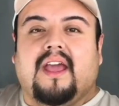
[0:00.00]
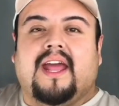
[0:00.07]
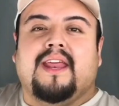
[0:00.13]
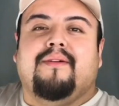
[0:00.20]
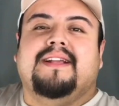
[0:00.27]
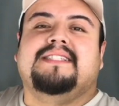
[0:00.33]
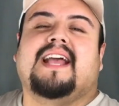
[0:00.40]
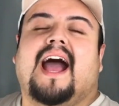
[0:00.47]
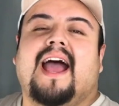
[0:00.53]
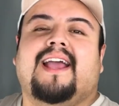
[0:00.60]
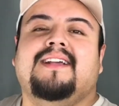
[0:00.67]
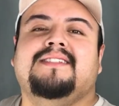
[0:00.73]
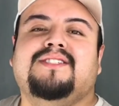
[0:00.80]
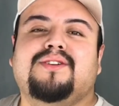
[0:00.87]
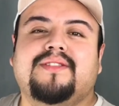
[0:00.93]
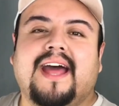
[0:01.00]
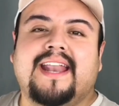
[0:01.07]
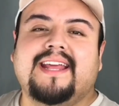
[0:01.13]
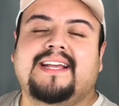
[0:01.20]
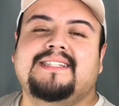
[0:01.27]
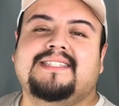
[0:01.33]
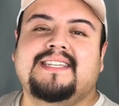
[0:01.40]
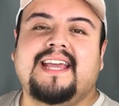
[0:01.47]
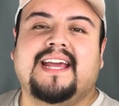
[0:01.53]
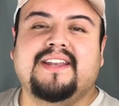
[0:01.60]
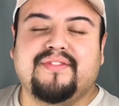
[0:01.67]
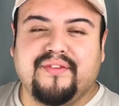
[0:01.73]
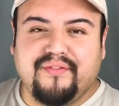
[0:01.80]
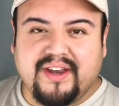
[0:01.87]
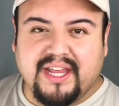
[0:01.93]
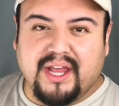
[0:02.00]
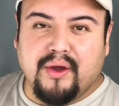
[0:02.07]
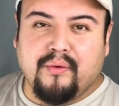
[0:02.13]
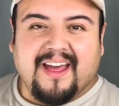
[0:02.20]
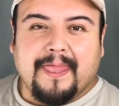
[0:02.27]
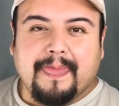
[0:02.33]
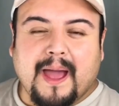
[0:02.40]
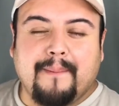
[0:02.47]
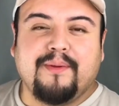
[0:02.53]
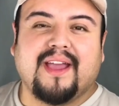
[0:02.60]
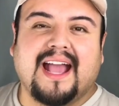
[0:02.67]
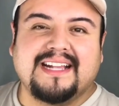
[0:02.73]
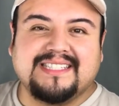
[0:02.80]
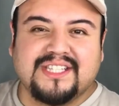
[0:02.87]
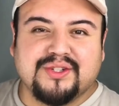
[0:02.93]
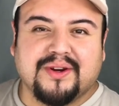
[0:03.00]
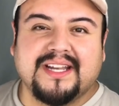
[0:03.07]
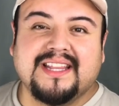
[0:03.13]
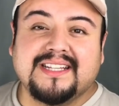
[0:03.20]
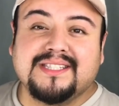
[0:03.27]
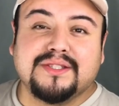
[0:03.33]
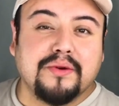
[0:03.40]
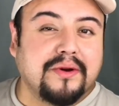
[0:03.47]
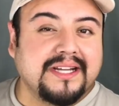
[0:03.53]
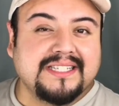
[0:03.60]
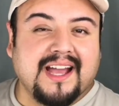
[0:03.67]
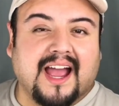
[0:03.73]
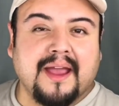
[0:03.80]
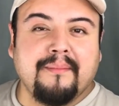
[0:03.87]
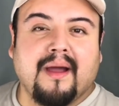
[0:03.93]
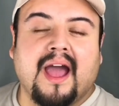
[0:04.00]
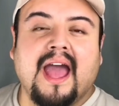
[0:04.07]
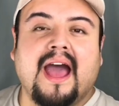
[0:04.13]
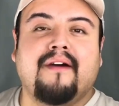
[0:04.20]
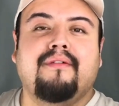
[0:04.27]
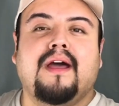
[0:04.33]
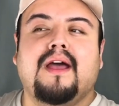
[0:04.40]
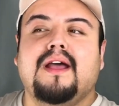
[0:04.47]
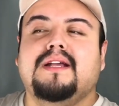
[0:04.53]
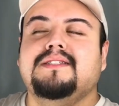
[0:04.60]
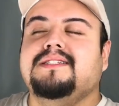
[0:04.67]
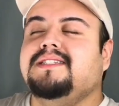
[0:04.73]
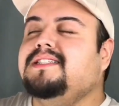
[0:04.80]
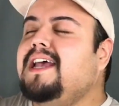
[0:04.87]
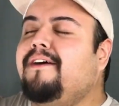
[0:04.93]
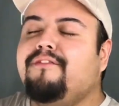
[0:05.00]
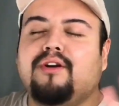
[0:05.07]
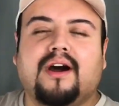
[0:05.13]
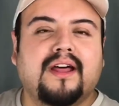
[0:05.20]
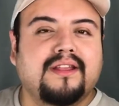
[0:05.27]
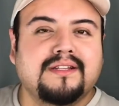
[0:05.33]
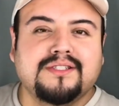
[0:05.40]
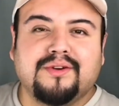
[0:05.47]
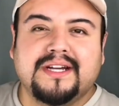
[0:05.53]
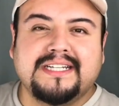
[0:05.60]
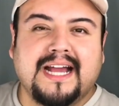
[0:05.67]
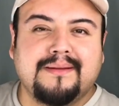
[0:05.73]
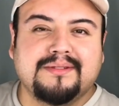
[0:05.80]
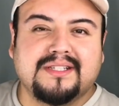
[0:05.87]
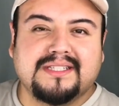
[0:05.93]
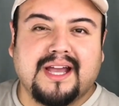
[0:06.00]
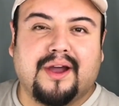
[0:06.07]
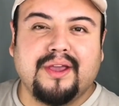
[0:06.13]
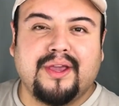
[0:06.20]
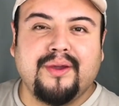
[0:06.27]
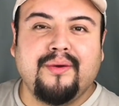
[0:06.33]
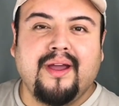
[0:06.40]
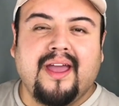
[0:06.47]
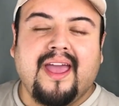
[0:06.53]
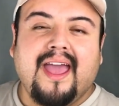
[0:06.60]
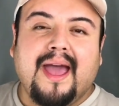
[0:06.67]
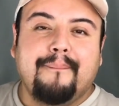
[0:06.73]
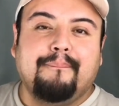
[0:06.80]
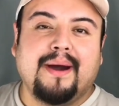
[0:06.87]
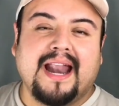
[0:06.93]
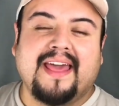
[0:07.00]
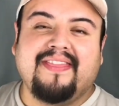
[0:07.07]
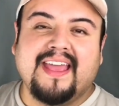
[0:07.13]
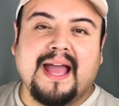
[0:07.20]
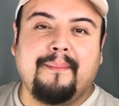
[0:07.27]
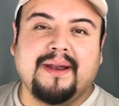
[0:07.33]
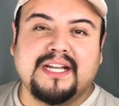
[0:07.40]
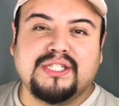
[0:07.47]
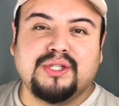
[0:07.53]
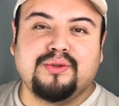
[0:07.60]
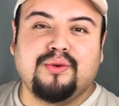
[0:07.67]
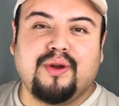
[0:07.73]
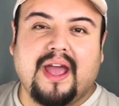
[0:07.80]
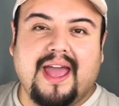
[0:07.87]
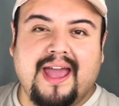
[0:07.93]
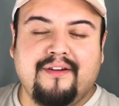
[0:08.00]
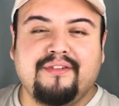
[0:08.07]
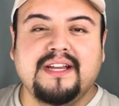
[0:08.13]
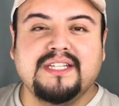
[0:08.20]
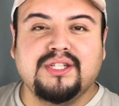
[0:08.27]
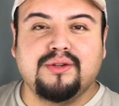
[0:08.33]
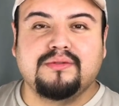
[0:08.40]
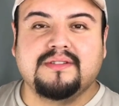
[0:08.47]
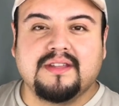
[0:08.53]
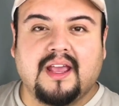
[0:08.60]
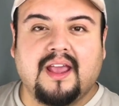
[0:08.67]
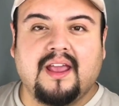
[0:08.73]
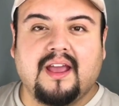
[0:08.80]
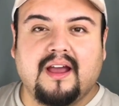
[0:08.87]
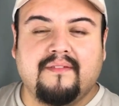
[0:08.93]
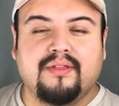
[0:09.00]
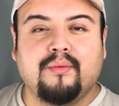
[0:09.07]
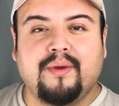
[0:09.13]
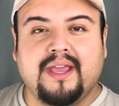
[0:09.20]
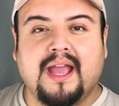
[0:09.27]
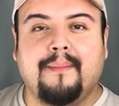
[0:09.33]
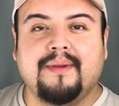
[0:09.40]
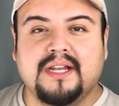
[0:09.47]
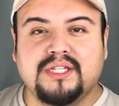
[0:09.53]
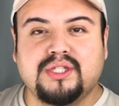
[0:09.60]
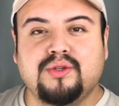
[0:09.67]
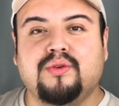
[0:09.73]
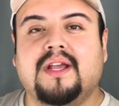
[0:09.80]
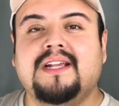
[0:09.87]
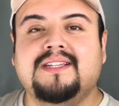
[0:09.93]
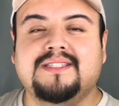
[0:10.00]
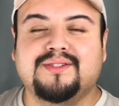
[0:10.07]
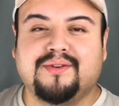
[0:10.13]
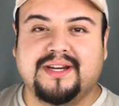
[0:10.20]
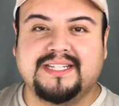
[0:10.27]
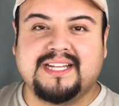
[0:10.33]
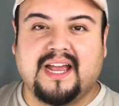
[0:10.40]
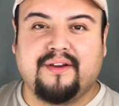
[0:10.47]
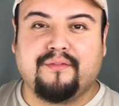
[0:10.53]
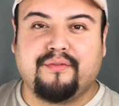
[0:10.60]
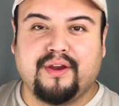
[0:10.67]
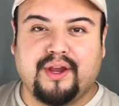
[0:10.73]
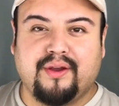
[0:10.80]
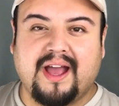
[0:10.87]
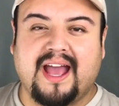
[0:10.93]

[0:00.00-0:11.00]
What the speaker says: Anyways, guys, so that is the end of the video. I hope you guys enjoyed this story time. I have several other story times to tell you, but I think I'm gonna do every Tuesday of the week, I'm gonna do a story time for you